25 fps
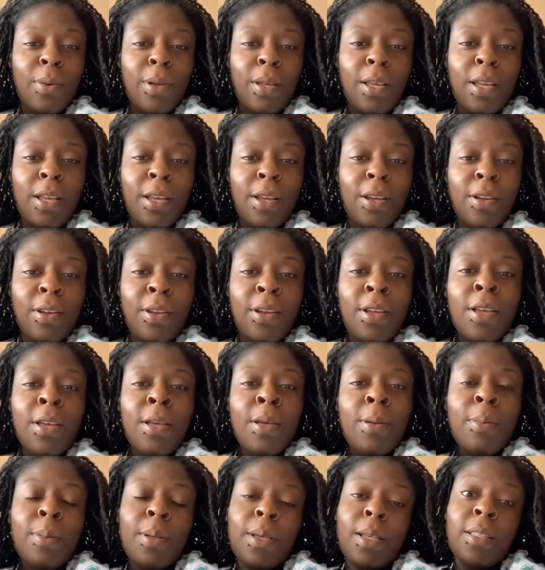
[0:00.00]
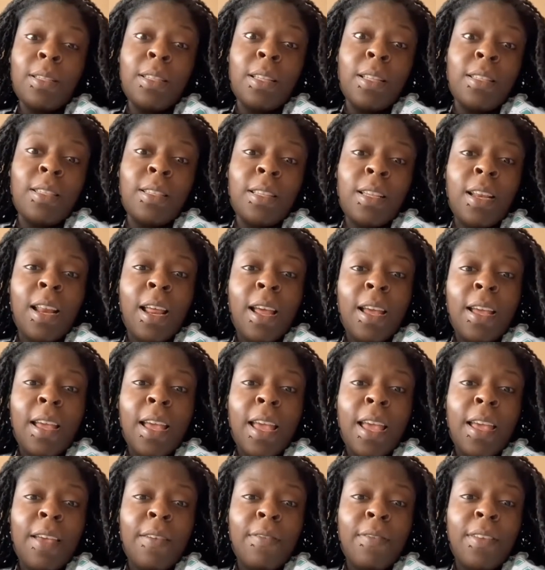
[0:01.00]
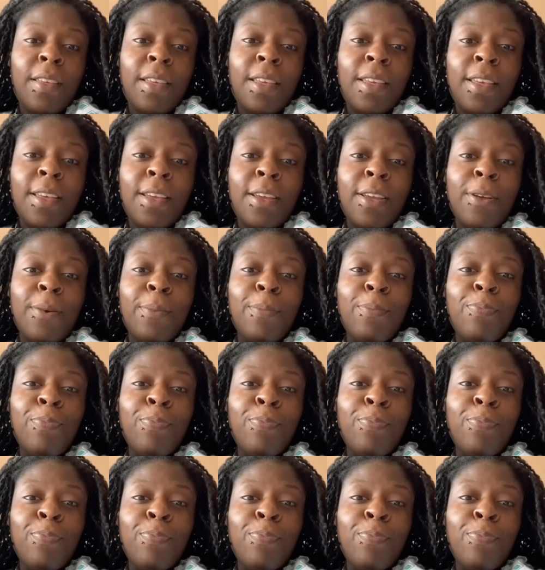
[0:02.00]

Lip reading: here, because they said I could have it here,